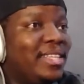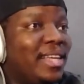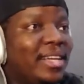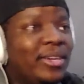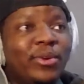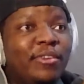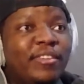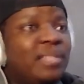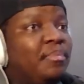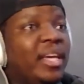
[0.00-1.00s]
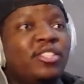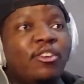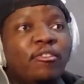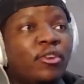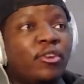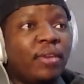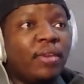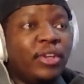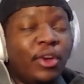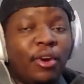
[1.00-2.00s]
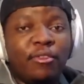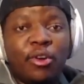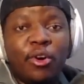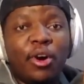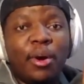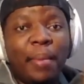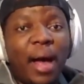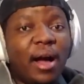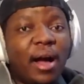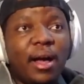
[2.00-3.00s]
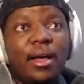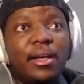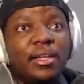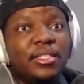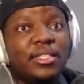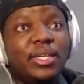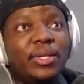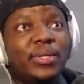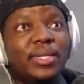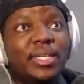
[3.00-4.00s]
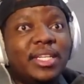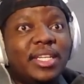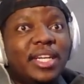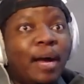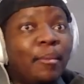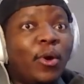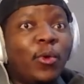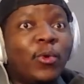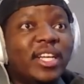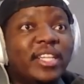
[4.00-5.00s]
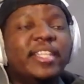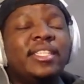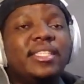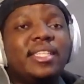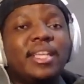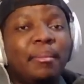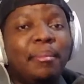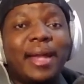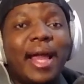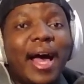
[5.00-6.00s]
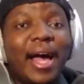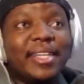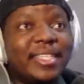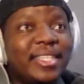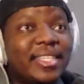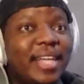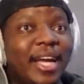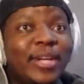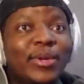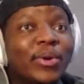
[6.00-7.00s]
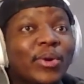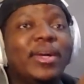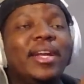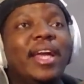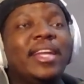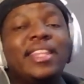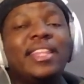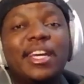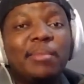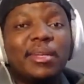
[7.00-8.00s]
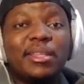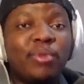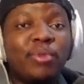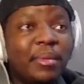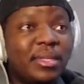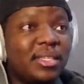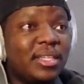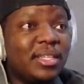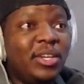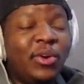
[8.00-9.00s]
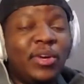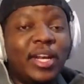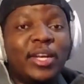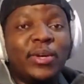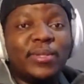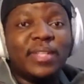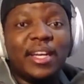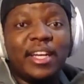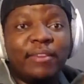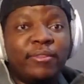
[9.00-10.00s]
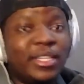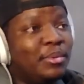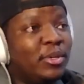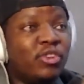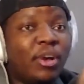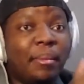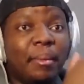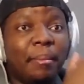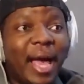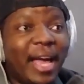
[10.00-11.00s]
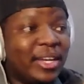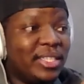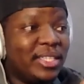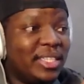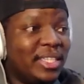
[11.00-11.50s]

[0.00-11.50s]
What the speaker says: Don't know if it's based off a graphic novel or a manga. So I'm going in this blind. I don't know anything about the premise. All I know is that Netflix been dropping bangers.